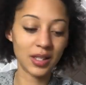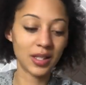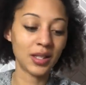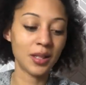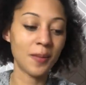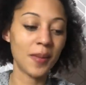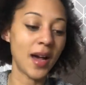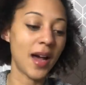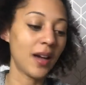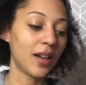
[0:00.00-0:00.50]
in the
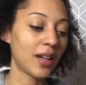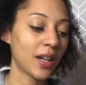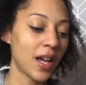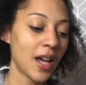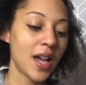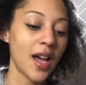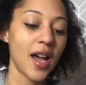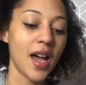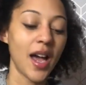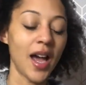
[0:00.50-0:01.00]
back,
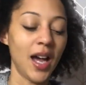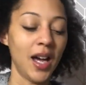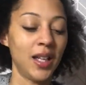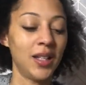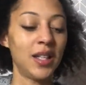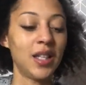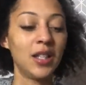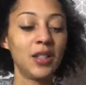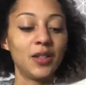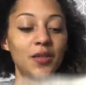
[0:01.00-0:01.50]
and
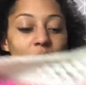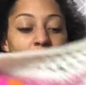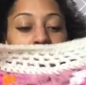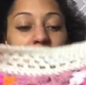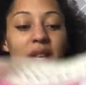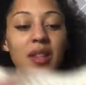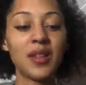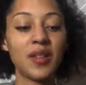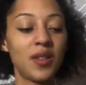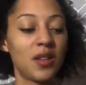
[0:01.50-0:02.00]
they loved the way
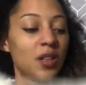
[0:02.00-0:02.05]
that the